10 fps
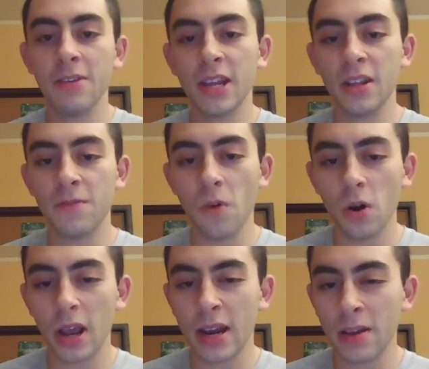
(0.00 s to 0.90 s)
now knight
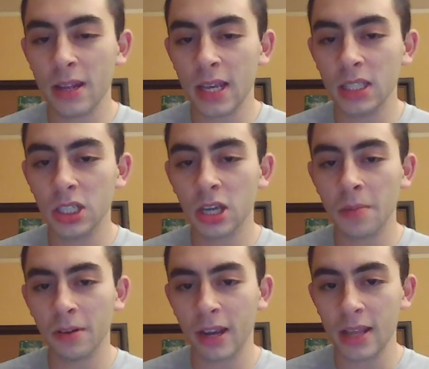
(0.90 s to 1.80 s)
e4, and now the knight's just
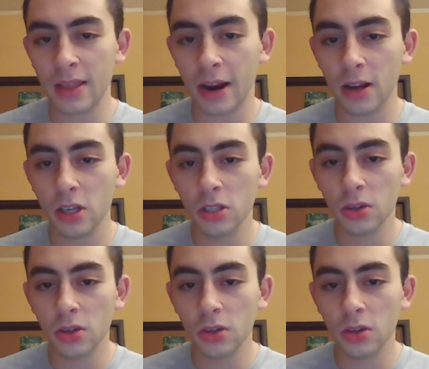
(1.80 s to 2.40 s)
coming right in there.